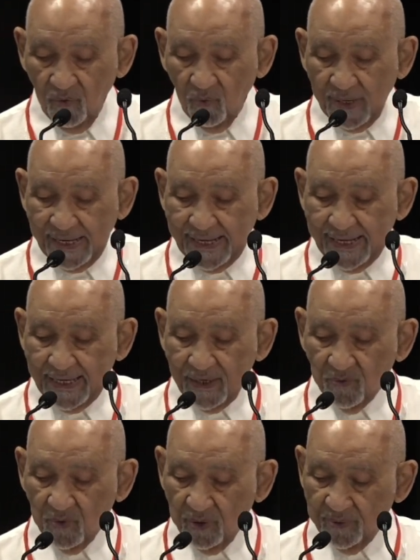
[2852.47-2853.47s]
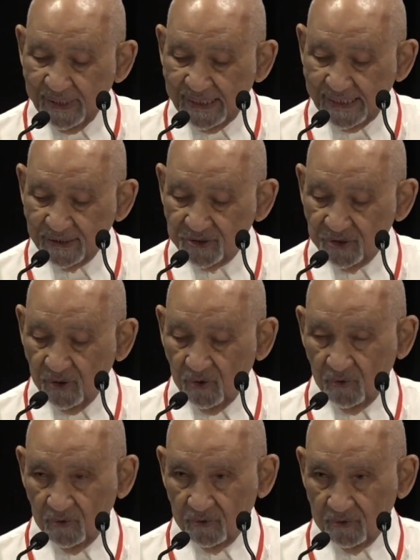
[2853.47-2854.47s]
Why were we not
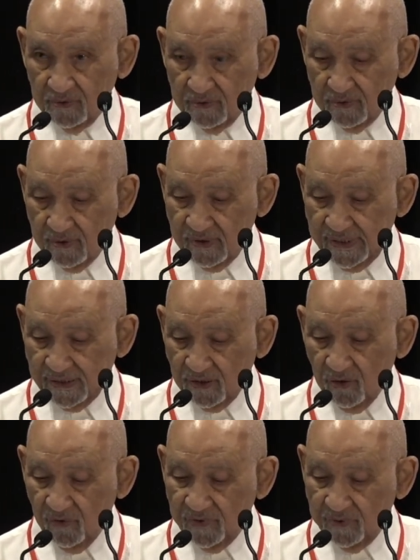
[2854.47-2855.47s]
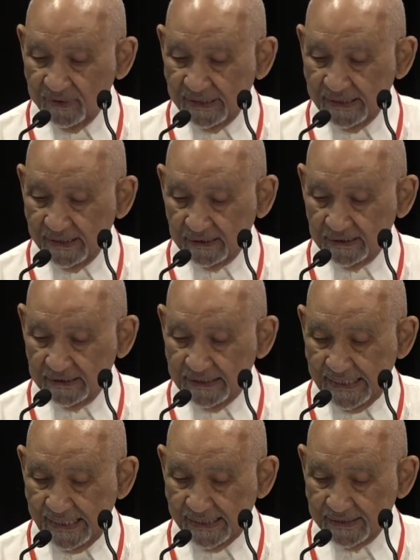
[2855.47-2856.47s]
told that COVID would kill
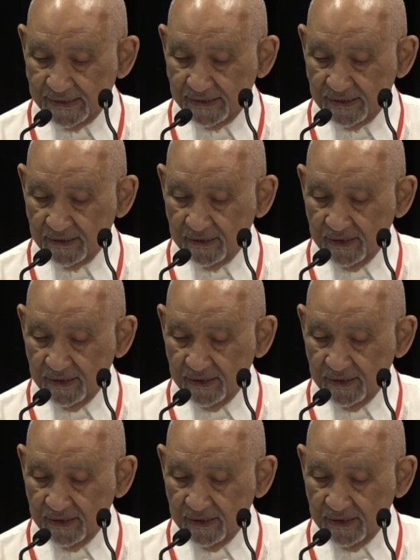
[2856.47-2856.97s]
the us?